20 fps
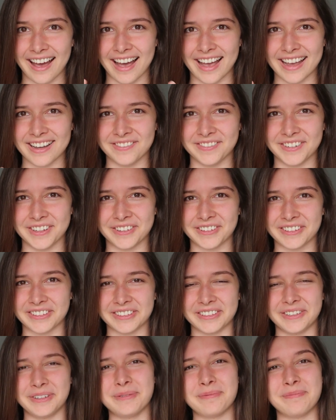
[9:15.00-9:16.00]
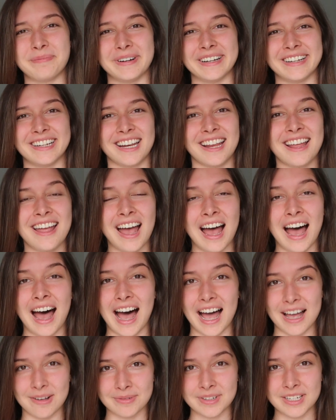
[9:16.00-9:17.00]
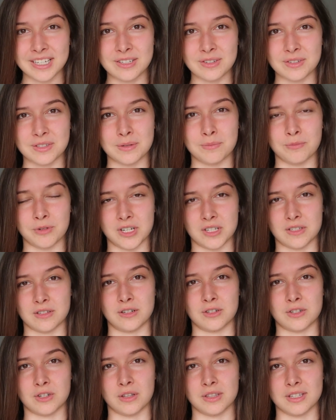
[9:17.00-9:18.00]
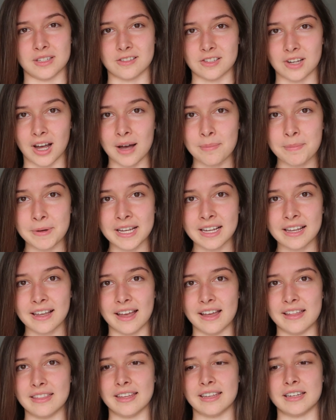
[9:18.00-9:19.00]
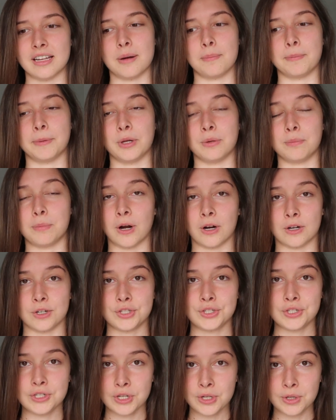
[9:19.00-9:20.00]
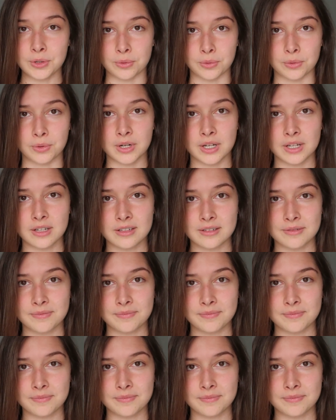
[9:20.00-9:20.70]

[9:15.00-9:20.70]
I have no clue, but I'm going to do some research on this topic and then upload part 2